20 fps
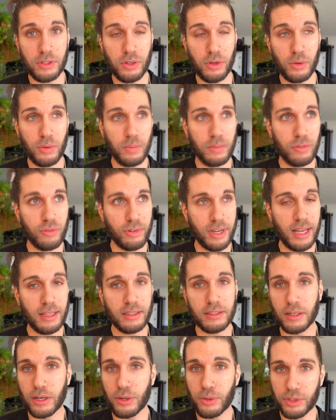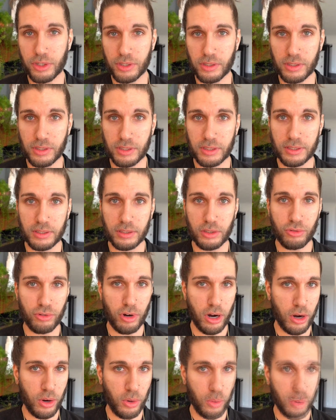to create solutions,
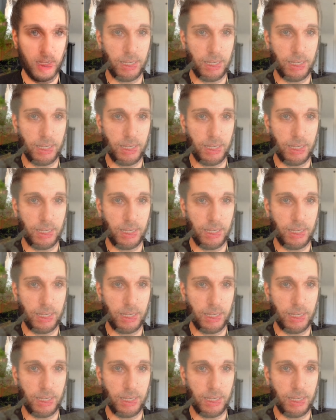grow,